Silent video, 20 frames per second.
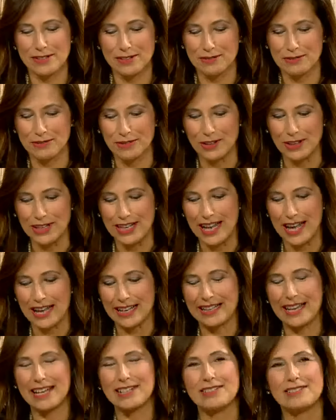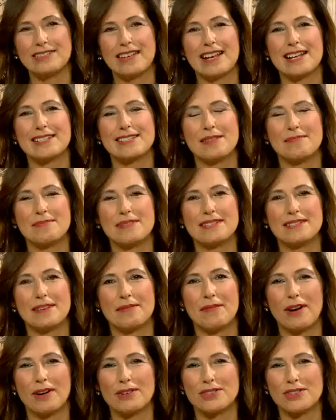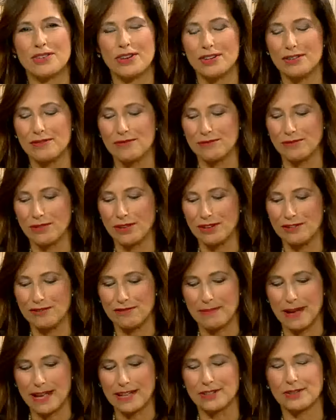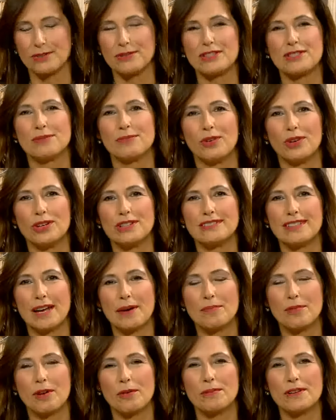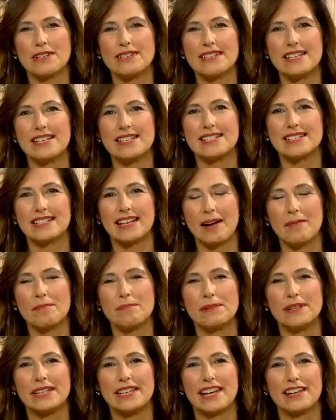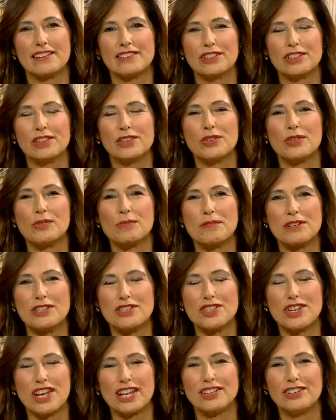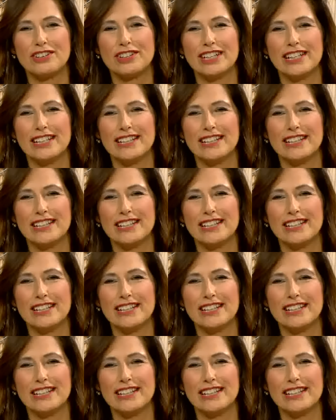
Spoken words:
all, can you tell us a bit about your involvement with Malta Properties Company and the group in general?